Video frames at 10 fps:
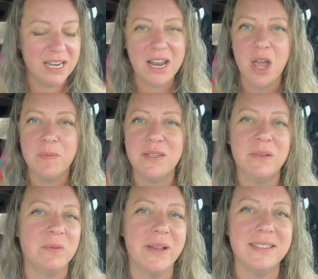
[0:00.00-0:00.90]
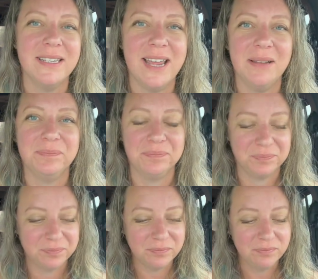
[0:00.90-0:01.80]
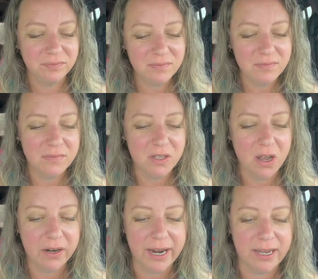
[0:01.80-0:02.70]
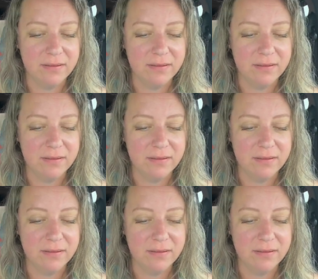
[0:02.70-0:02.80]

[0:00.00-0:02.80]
and I hope you're doing well today. All right,